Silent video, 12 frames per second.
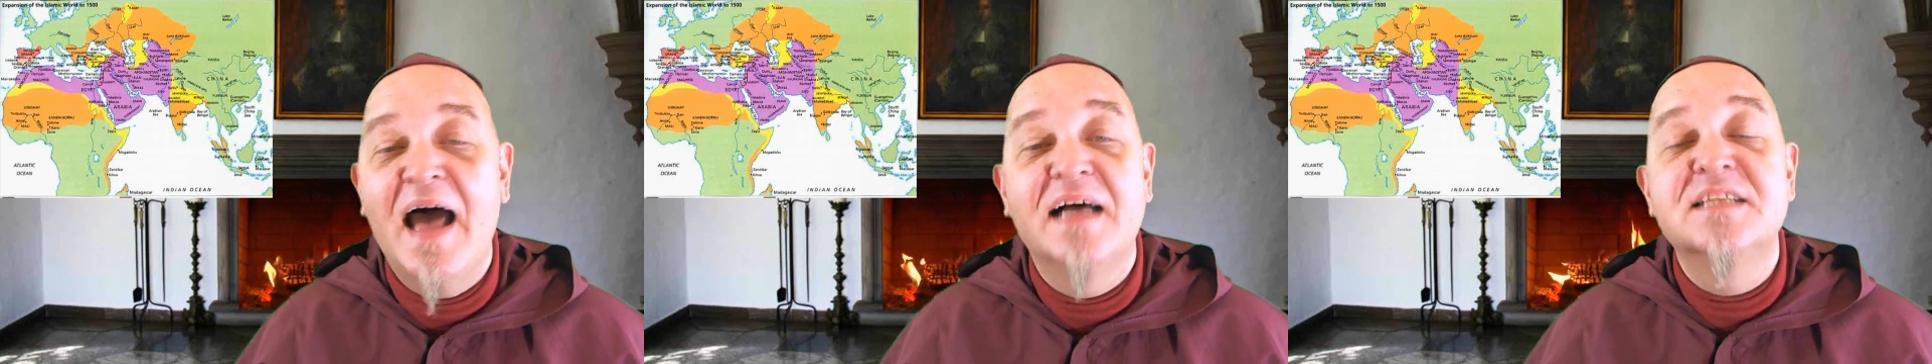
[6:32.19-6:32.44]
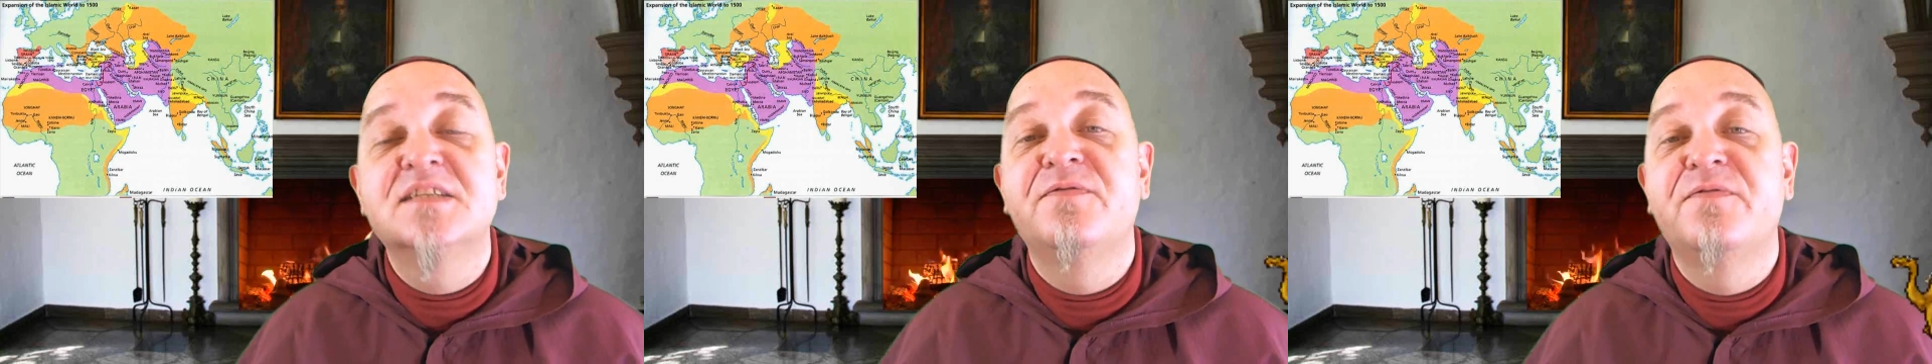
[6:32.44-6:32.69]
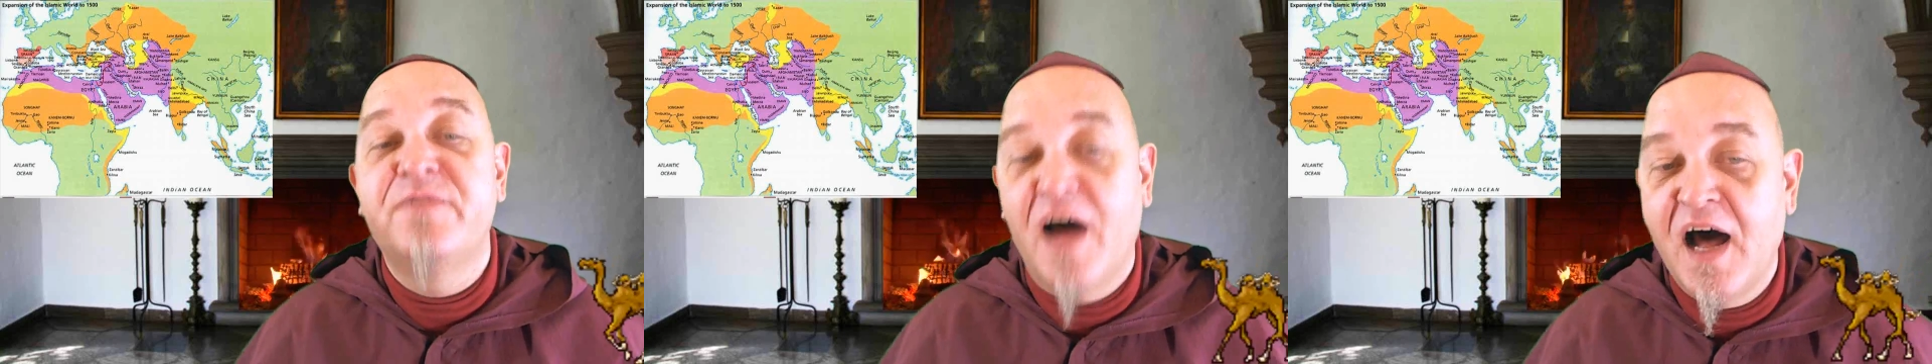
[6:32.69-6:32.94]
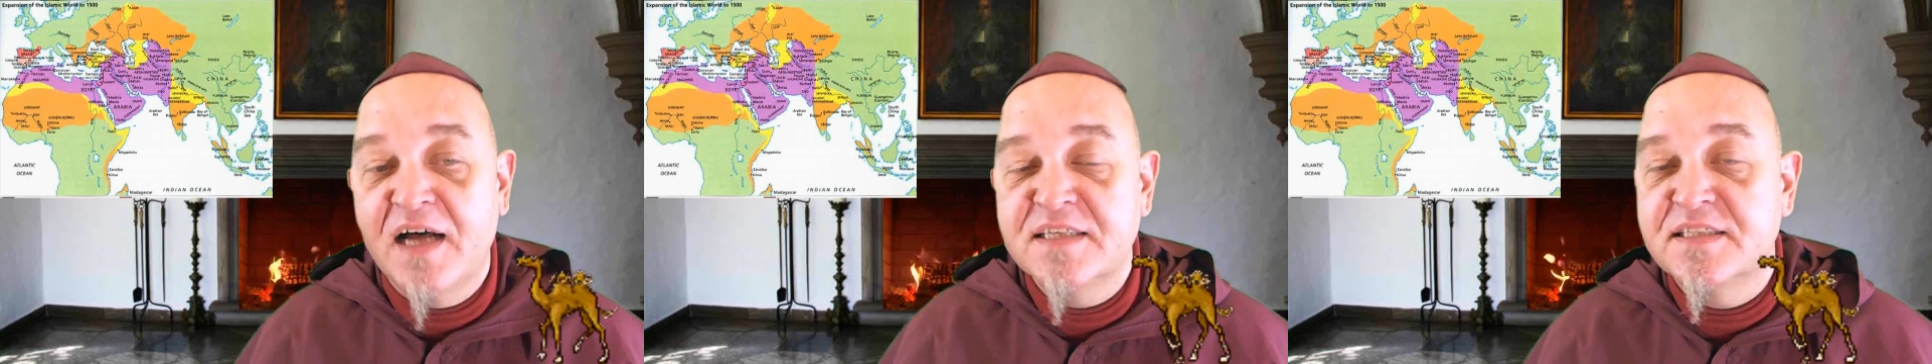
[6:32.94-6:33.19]
as
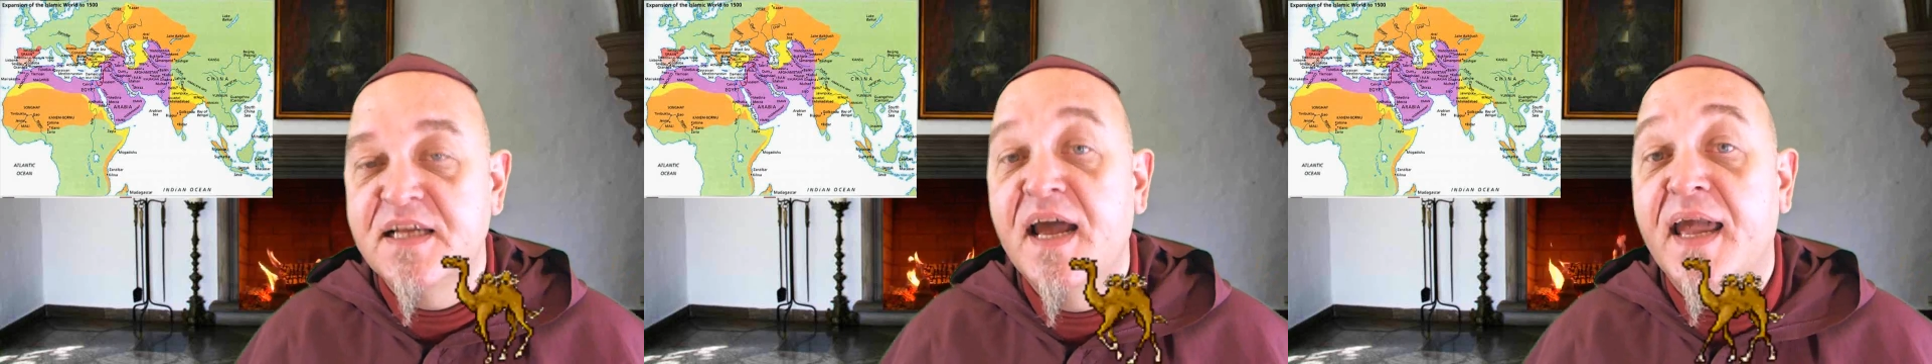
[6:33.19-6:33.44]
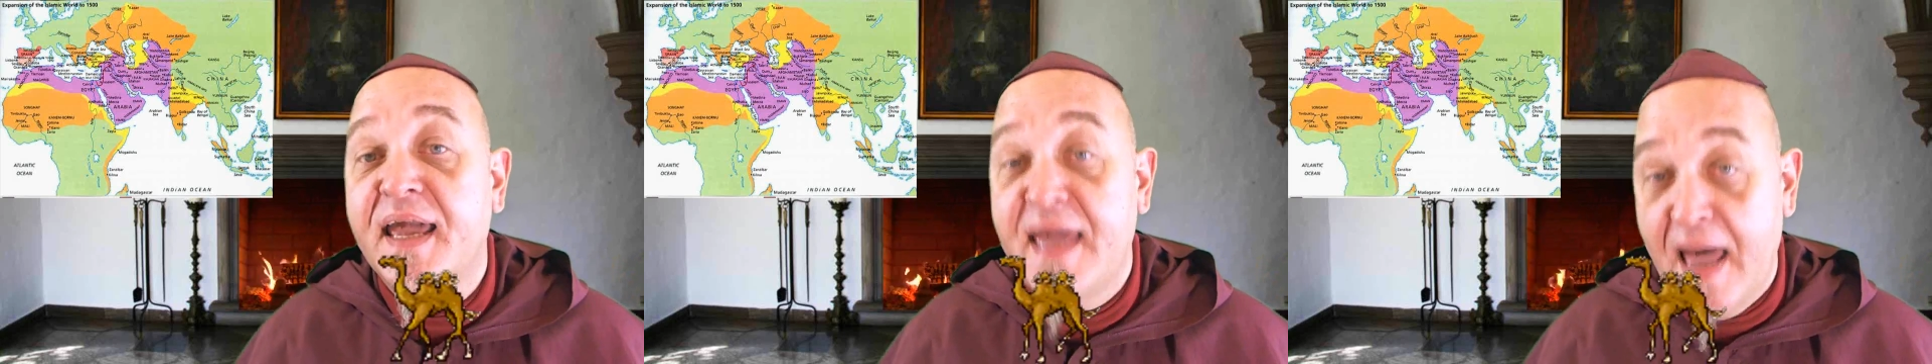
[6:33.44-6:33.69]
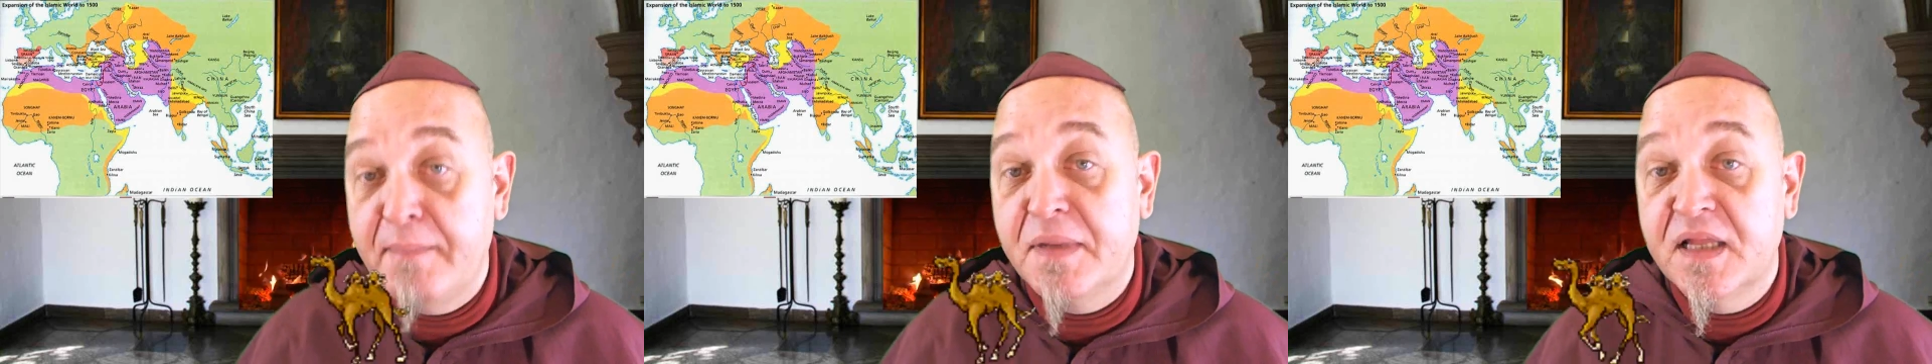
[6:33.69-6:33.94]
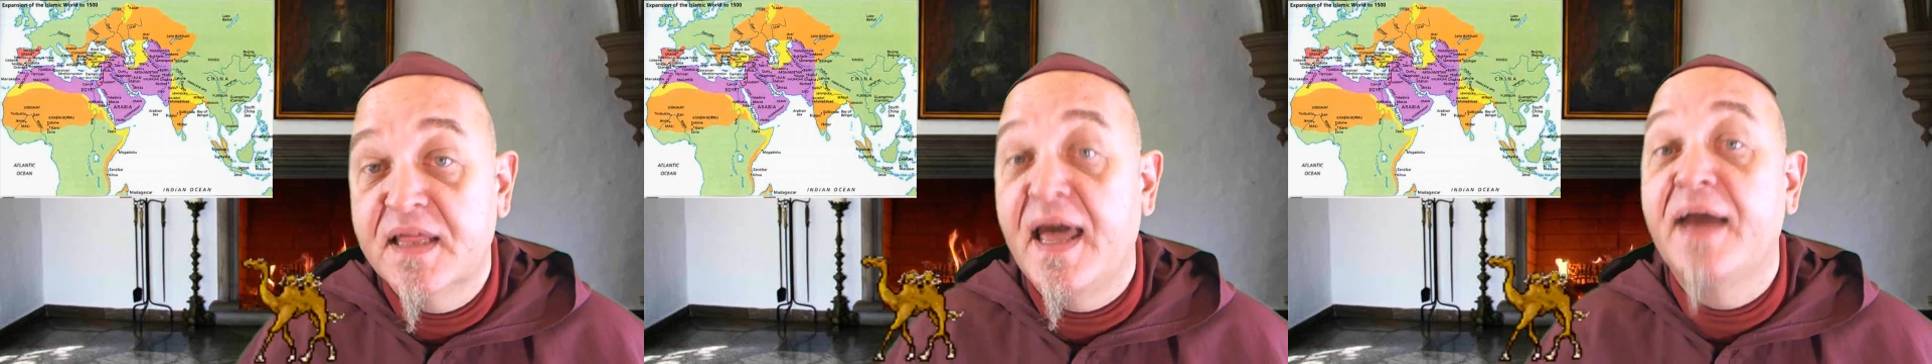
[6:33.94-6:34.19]
fast a
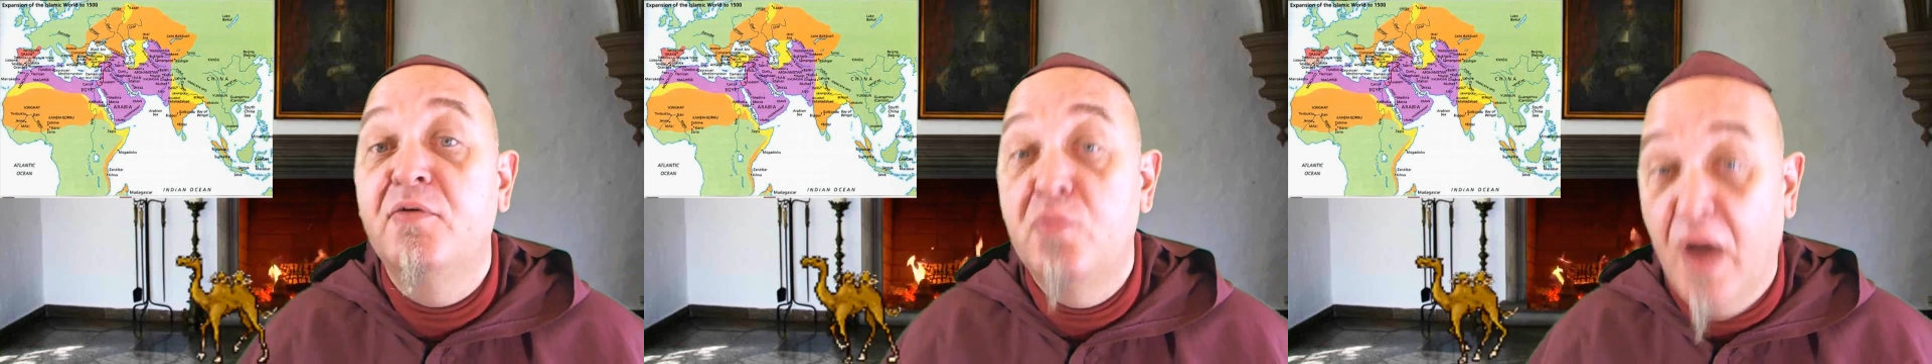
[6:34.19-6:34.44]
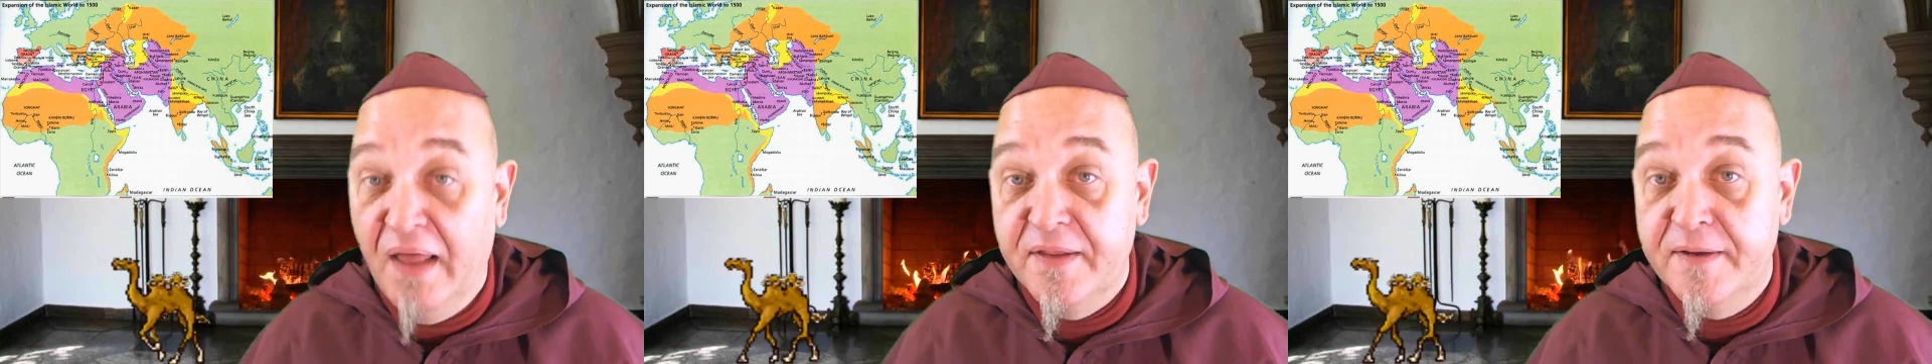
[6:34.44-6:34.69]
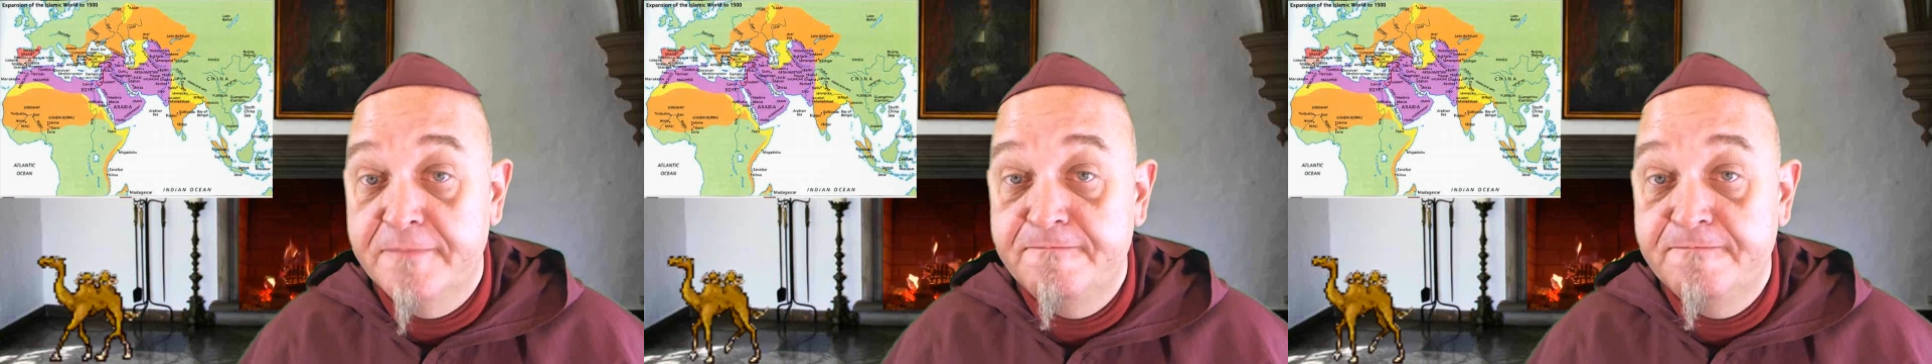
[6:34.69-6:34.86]
camel can run.